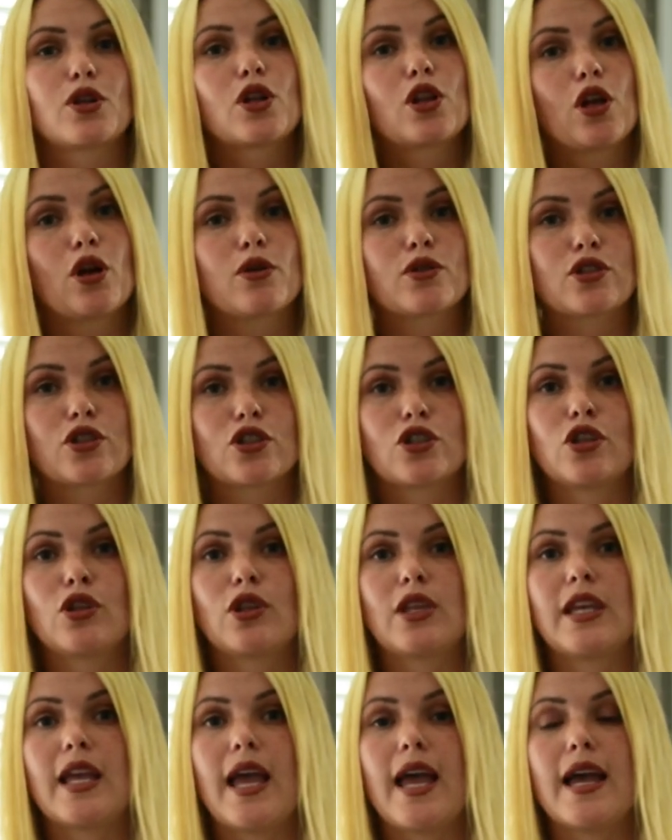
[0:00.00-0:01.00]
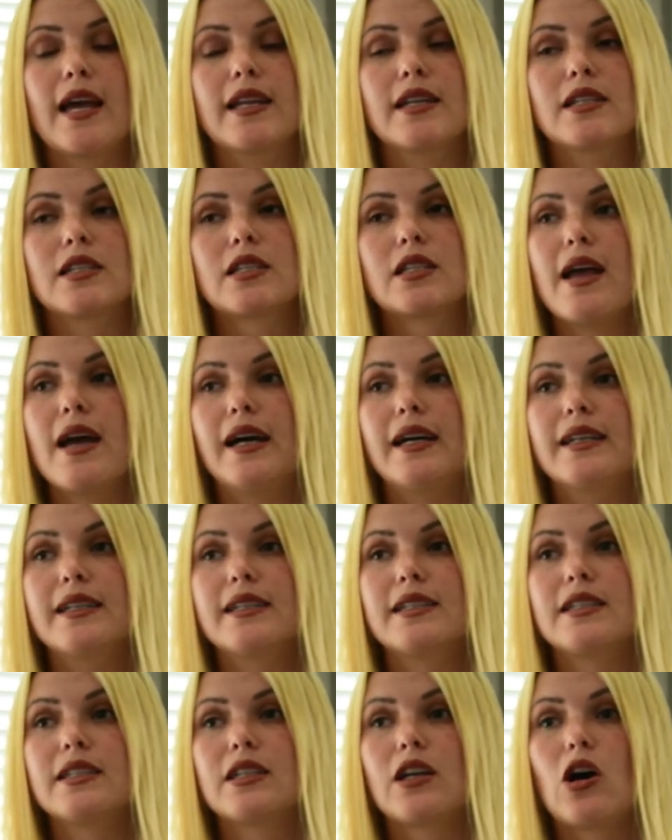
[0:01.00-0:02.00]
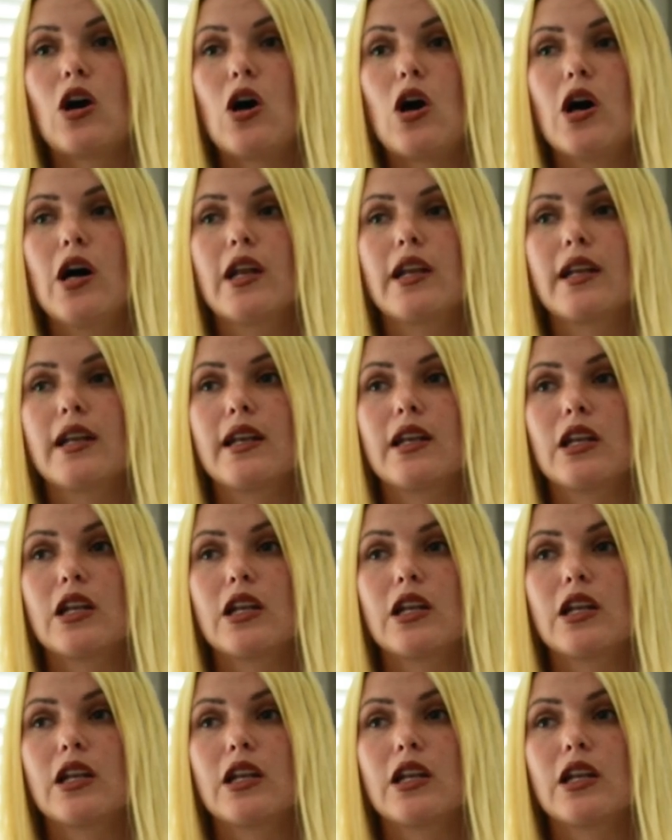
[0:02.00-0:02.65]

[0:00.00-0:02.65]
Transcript: closer to the end and on